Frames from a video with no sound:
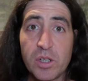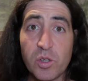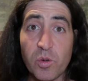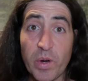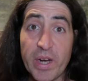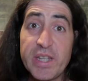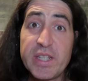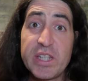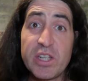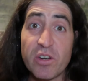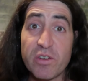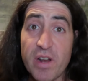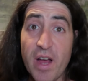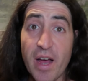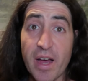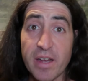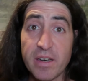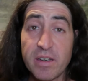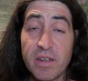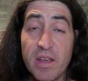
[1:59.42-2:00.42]
Crazy or
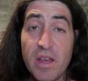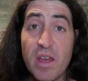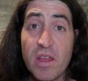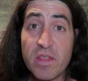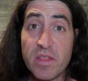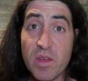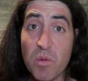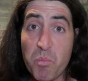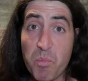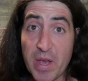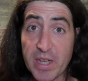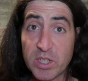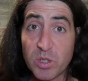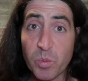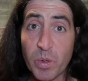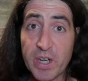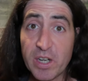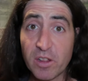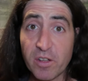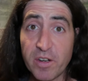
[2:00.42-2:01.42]
not, the
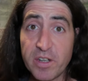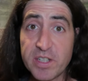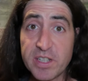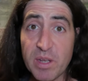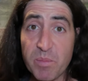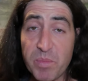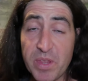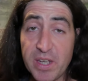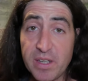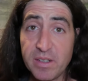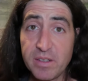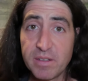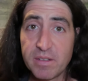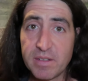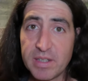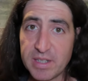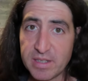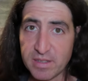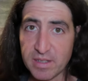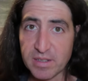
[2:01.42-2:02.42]
best way to learn something
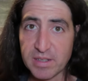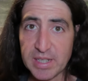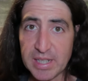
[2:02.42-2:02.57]
is to